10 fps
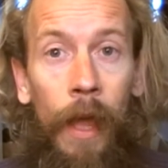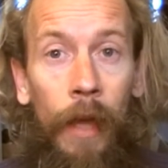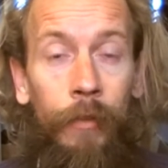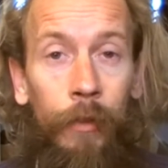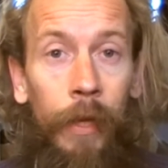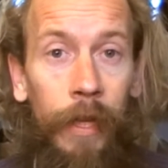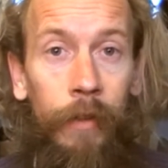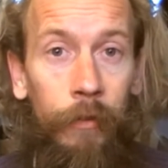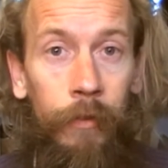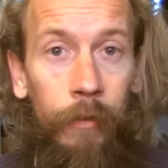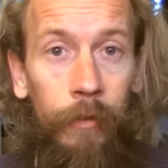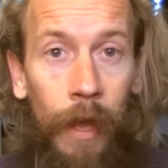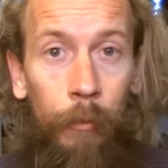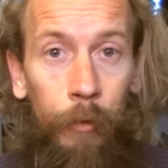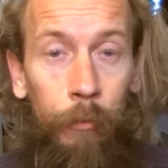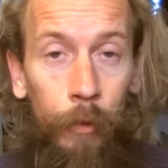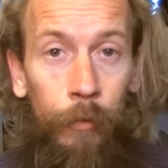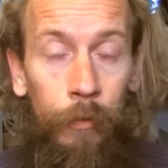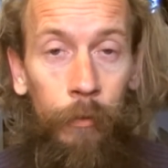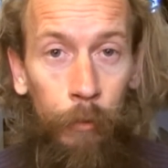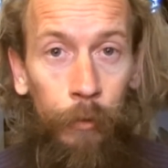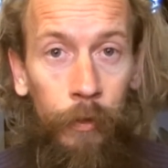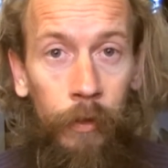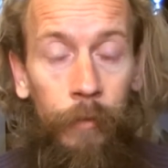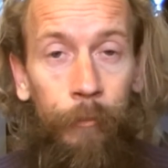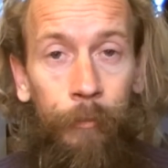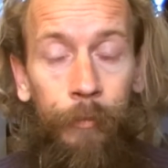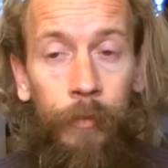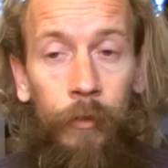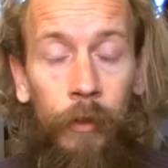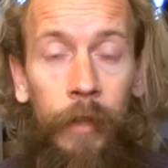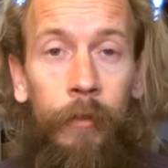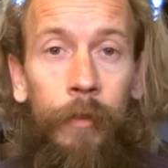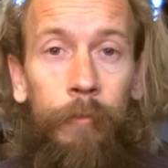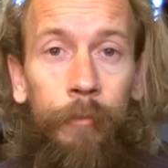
and you hit this downwards mood change,